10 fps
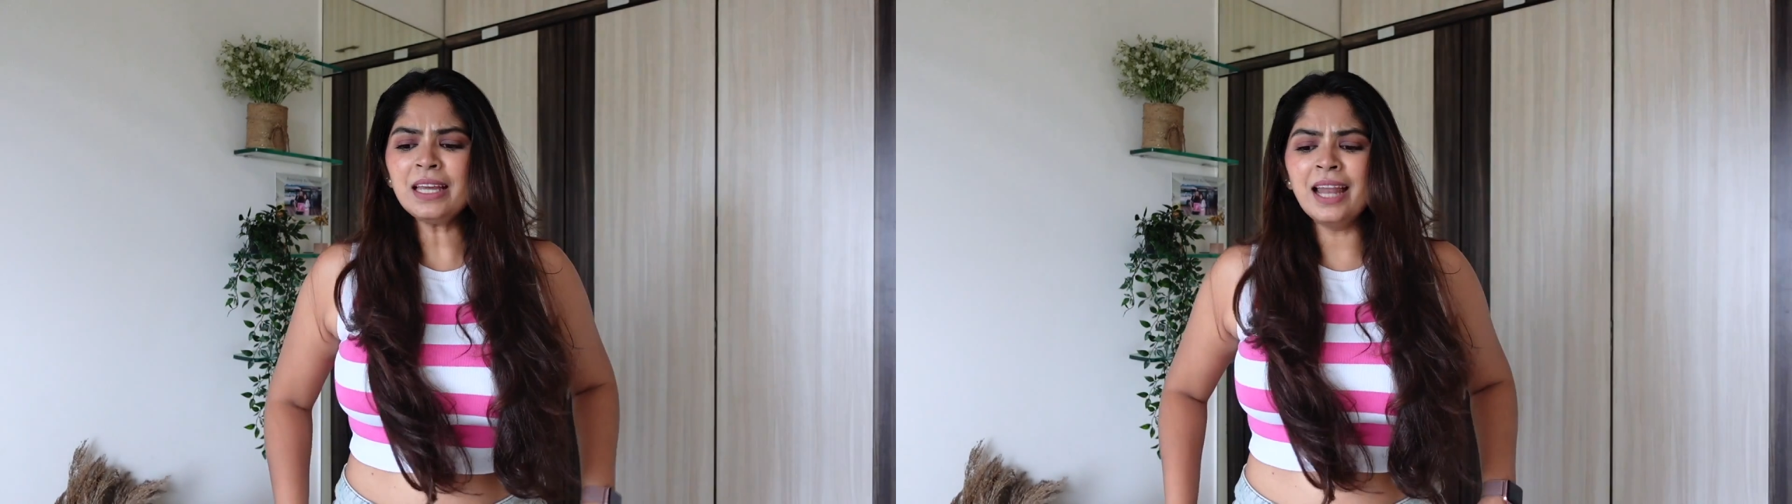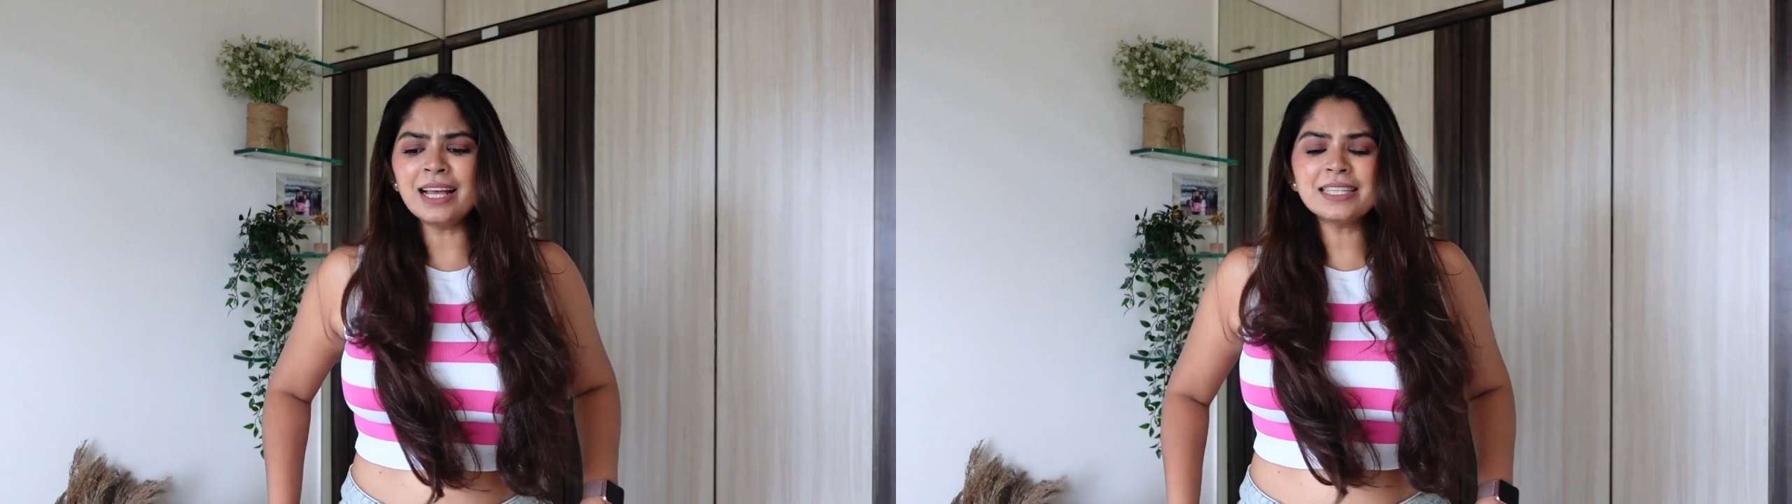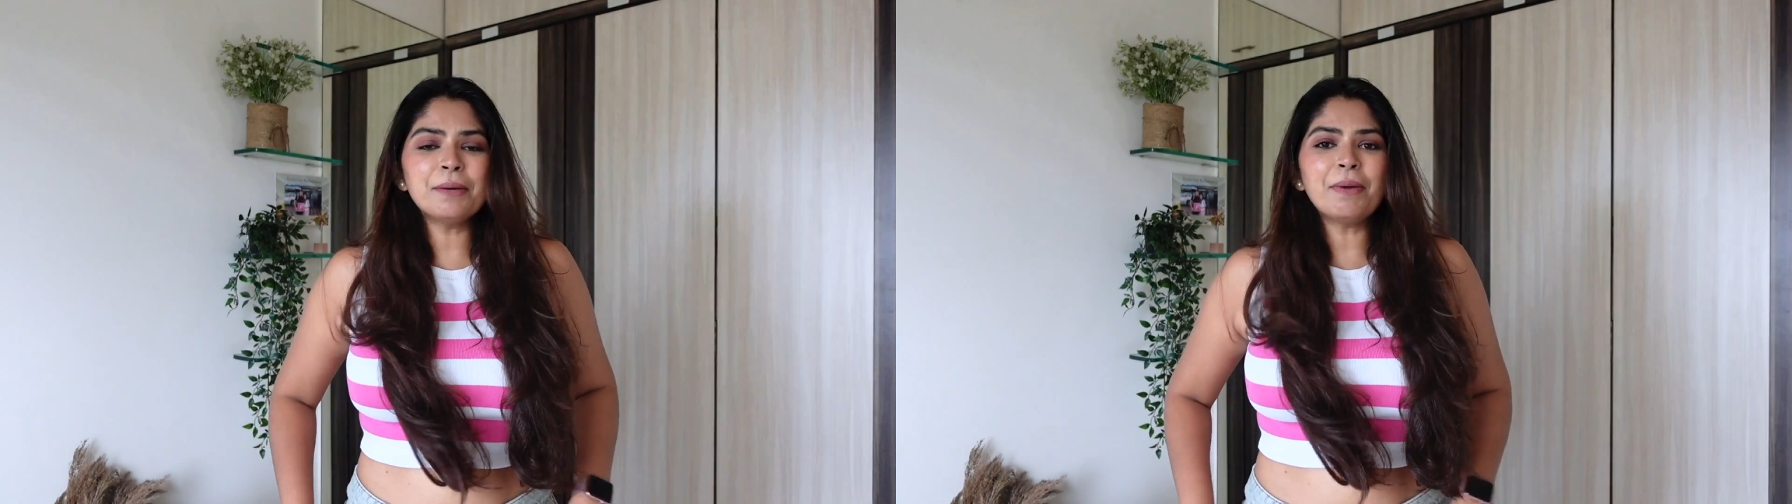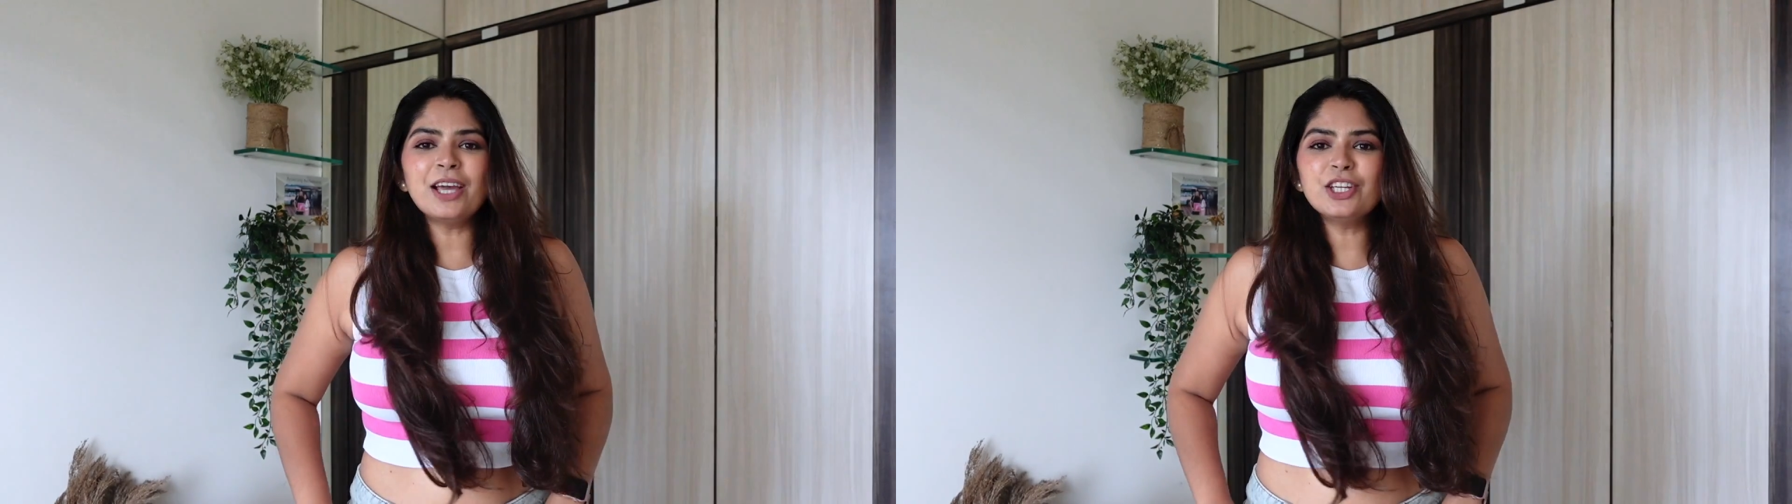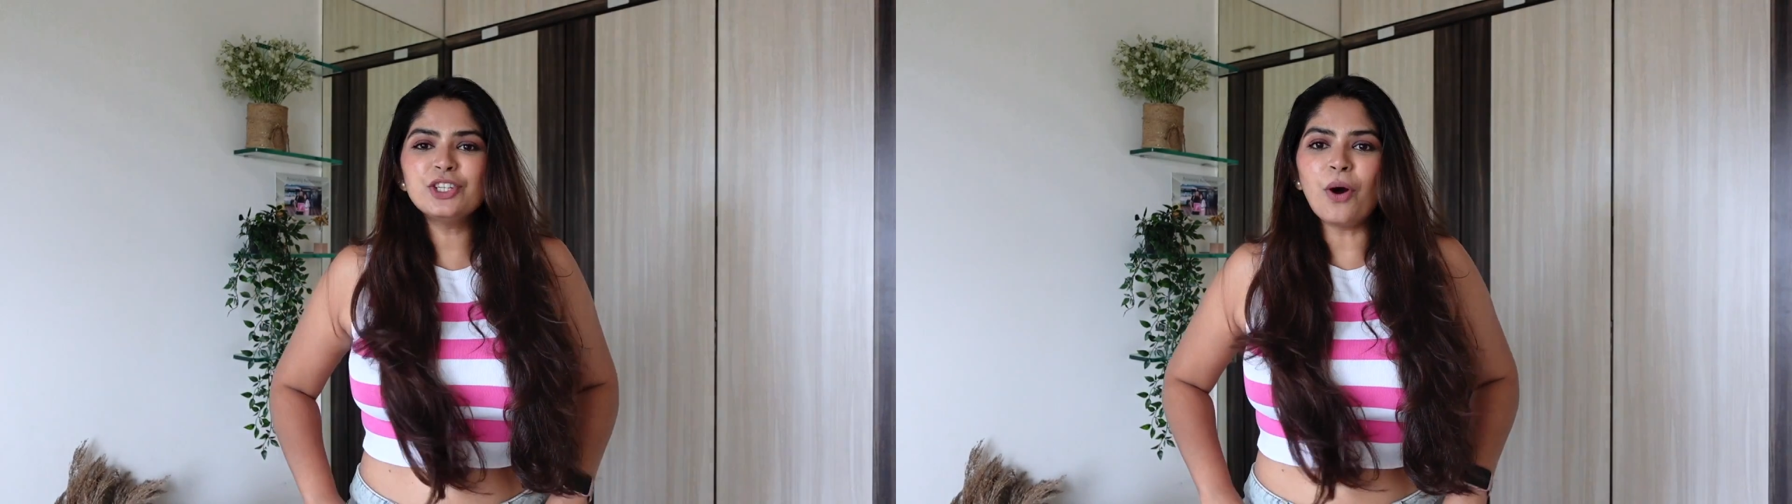Last time
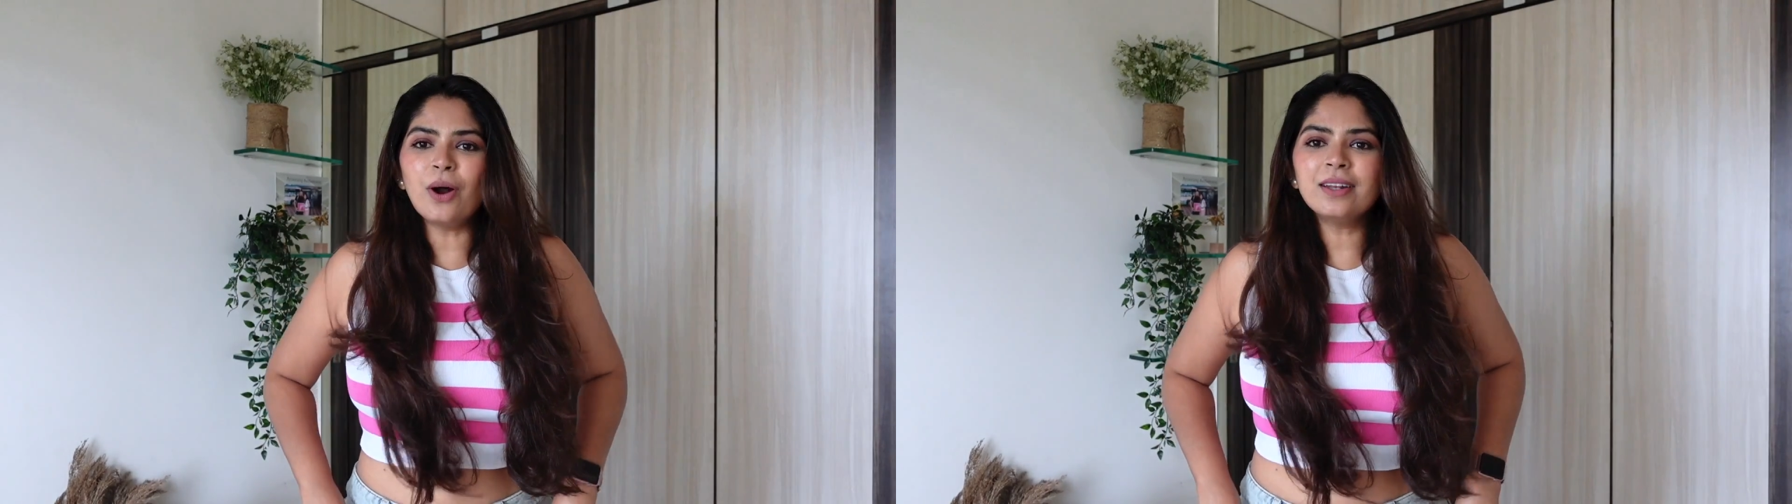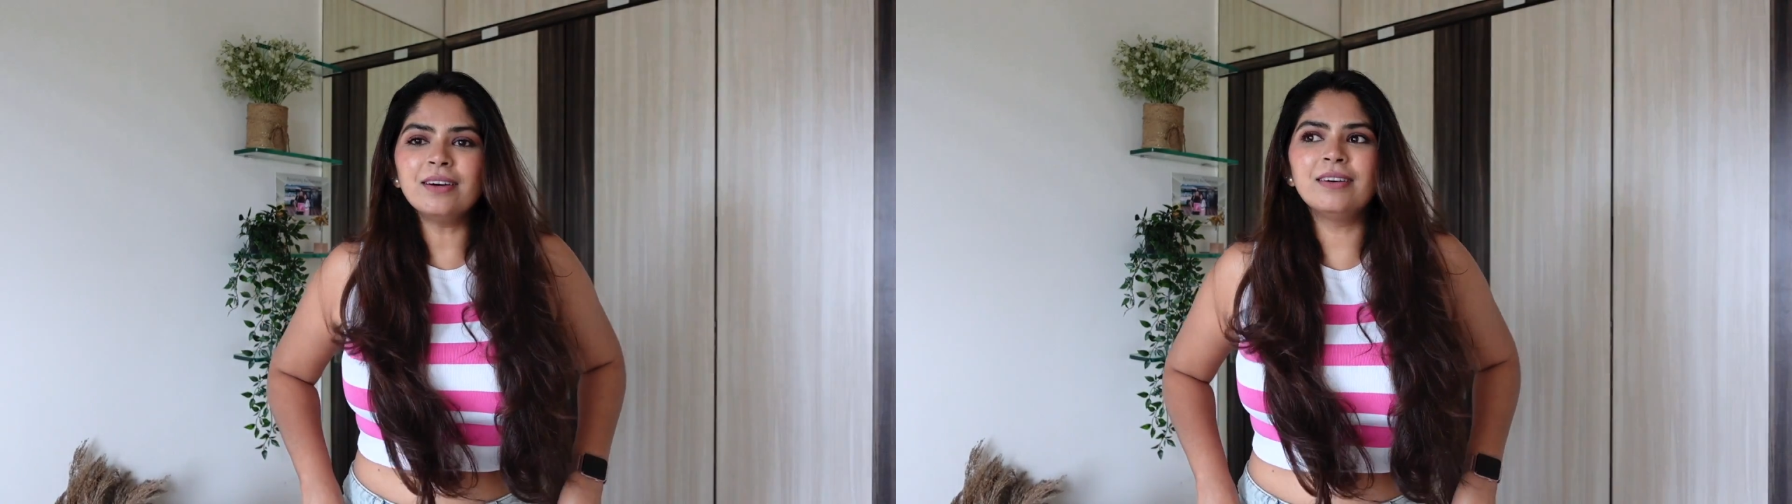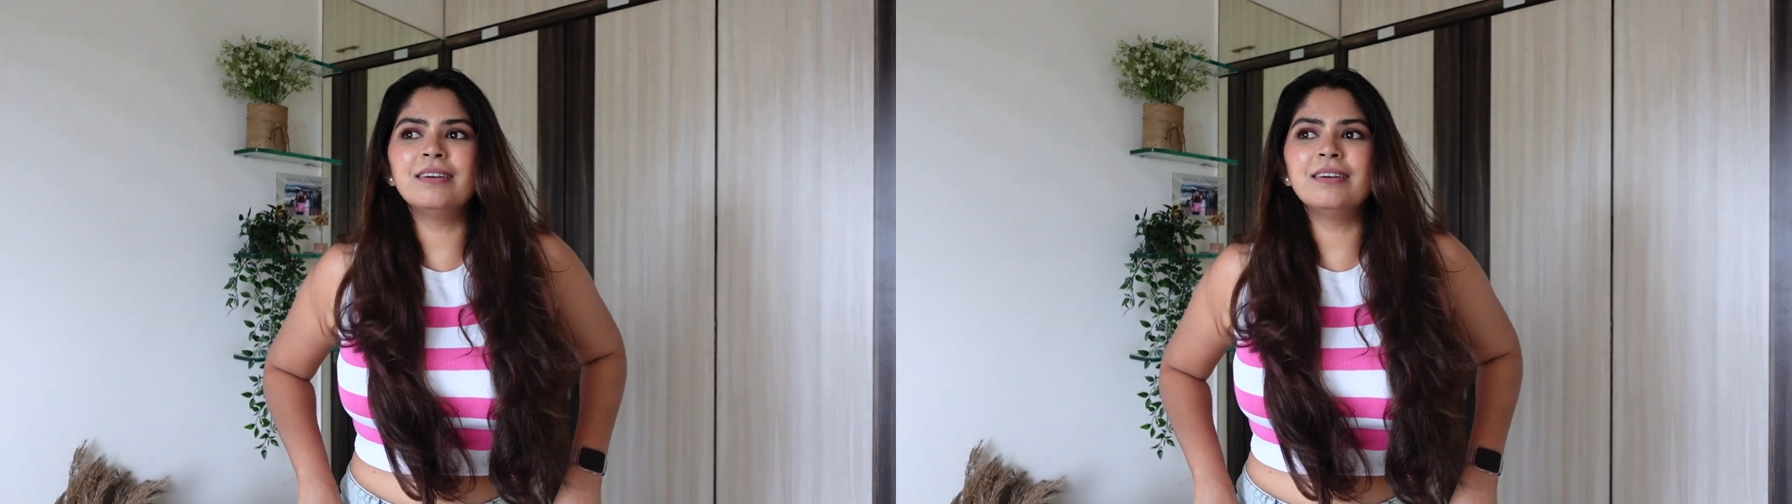I shot